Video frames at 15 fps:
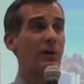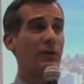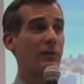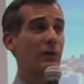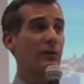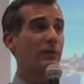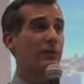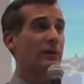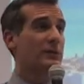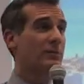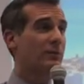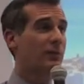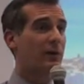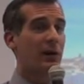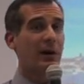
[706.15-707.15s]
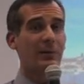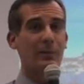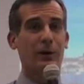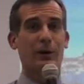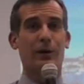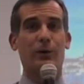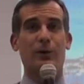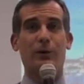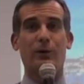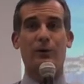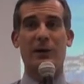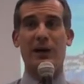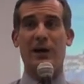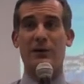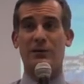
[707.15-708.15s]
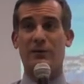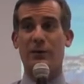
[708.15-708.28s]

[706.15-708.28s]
But if you're the victim of crime, who cares?